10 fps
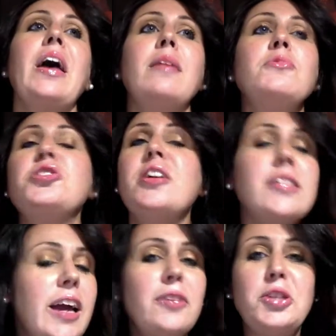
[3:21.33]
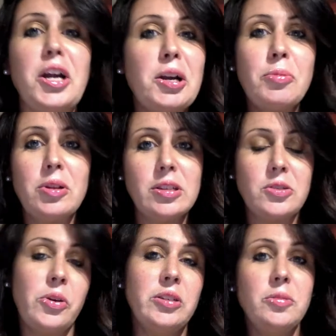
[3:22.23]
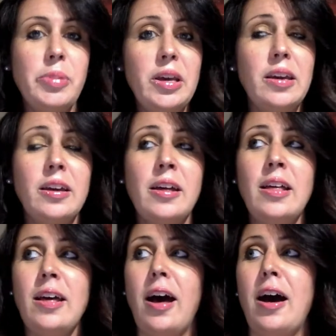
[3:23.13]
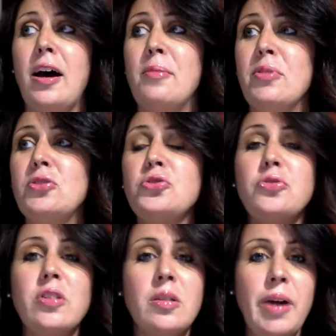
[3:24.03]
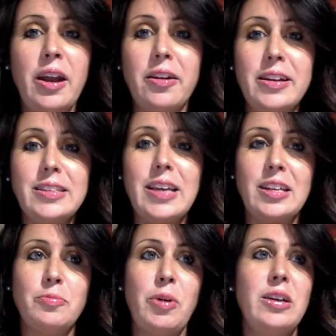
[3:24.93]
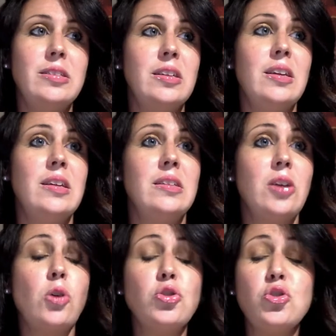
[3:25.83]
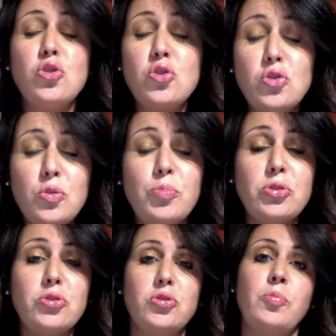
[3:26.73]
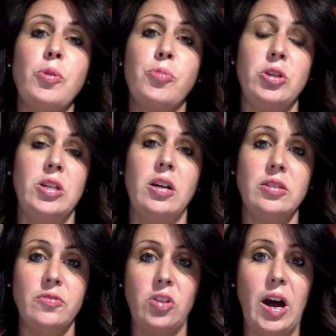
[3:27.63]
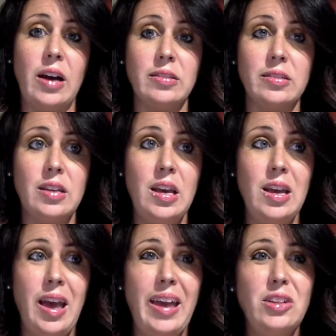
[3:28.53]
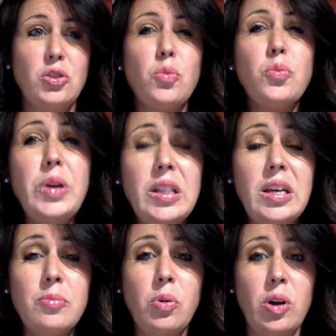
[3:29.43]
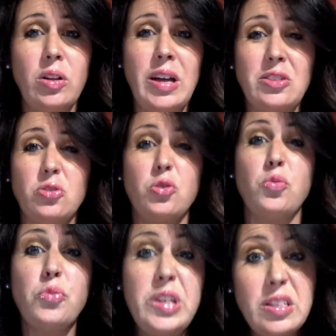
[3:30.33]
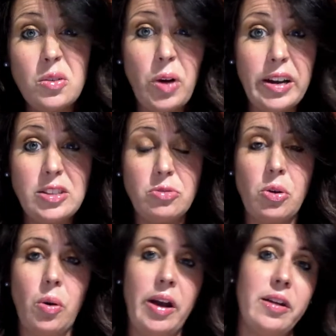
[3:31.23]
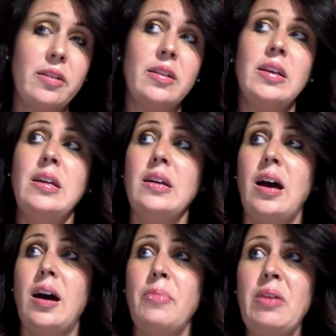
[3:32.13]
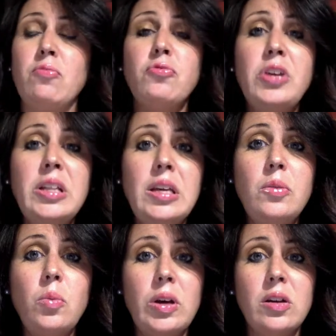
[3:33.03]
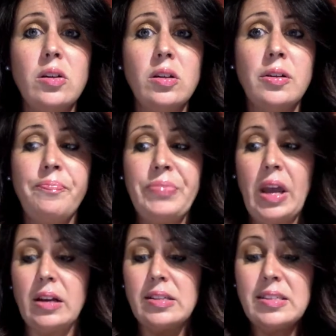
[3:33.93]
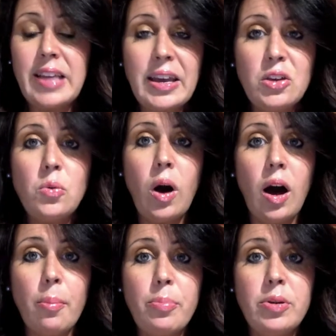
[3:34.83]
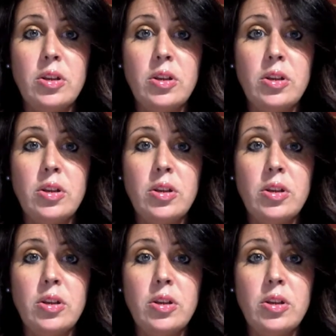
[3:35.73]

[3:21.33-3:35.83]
just how terrible it's going to be. The truth of the matter is Expos is a super, super productive class, and it's a really important class. There's a reason why it's required. It really will set you up